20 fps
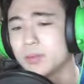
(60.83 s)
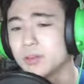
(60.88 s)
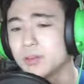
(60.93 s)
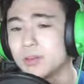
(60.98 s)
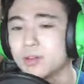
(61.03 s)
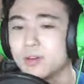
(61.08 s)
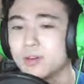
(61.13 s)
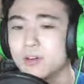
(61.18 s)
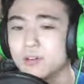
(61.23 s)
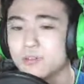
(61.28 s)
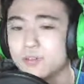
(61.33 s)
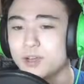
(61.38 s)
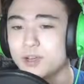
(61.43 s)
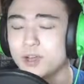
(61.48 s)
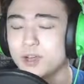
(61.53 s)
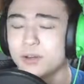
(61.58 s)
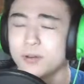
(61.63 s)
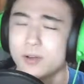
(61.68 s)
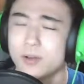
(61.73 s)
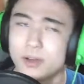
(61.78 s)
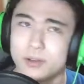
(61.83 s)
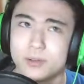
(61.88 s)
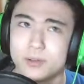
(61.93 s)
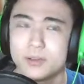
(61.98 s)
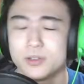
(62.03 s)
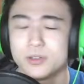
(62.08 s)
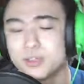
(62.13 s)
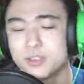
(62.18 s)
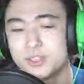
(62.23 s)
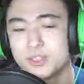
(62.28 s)
get off at around
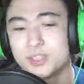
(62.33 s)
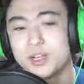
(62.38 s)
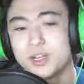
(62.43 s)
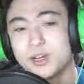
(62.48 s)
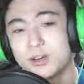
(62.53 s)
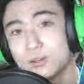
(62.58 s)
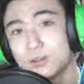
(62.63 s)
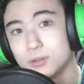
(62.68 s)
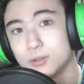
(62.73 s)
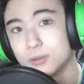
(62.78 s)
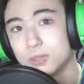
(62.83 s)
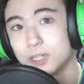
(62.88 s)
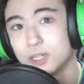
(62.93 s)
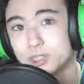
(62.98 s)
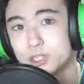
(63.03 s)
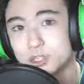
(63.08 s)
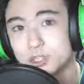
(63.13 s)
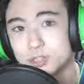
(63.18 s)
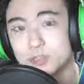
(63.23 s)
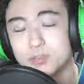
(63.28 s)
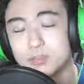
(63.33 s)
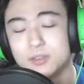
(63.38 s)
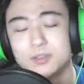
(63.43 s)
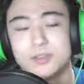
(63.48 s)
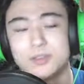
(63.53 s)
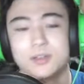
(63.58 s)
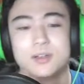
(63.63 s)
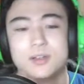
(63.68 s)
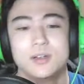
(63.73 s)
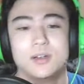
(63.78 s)
their desired location.
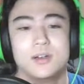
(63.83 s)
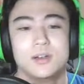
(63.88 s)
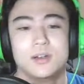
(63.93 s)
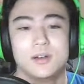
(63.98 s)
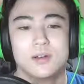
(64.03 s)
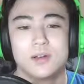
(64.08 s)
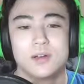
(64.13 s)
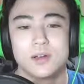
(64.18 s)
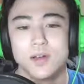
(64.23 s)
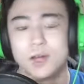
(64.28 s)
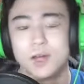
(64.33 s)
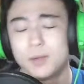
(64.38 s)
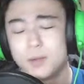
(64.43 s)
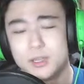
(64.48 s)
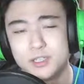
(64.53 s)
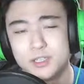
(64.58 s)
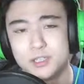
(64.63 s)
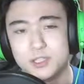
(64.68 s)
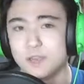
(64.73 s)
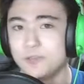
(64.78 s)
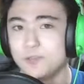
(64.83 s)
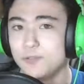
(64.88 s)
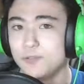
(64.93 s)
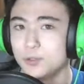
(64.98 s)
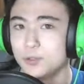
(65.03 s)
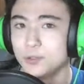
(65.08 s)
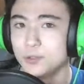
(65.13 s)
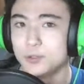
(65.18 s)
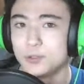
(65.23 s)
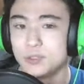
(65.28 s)
I myself
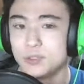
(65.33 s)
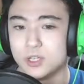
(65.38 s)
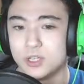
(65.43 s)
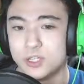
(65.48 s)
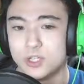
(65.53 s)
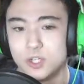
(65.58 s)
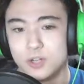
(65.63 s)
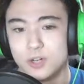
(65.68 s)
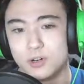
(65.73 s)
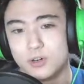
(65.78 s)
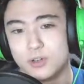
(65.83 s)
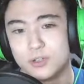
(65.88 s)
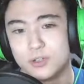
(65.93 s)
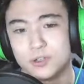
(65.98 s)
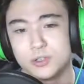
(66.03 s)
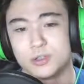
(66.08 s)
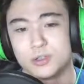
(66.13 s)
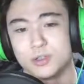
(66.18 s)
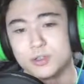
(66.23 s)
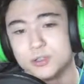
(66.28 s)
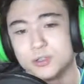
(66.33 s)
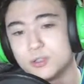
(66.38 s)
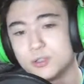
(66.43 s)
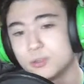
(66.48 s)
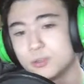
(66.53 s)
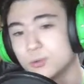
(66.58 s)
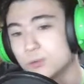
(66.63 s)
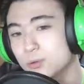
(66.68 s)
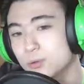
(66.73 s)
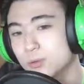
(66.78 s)
use a JR to go to
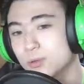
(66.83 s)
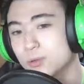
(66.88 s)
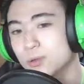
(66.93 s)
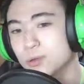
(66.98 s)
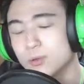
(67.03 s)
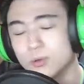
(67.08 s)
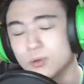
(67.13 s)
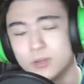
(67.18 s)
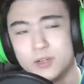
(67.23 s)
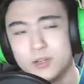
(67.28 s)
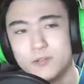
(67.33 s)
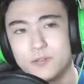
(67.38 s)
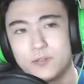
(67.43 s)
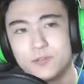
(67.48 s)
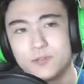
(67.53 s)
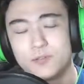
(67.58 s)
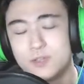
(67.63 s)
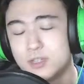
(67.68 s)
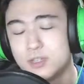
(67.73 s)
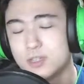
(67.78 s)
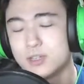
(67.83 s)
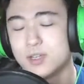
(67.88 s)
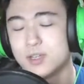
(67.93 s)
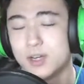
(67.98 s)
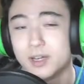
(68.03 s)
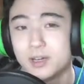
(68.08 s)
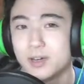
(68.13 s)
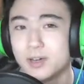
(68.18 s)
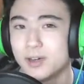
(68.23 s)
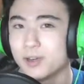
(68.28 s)
school or even visit
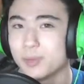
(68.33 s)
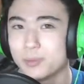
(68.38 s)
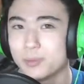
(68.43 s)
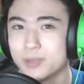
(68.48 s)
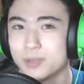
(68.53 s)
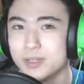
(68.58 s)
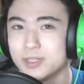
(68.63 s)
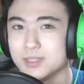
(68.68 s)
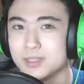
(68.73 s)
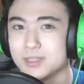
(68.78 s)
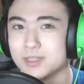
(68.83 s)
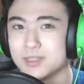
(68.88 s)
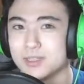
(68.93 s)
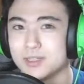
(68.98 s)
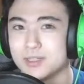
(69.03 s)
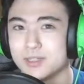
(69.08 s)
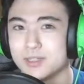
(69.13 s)
iconic places.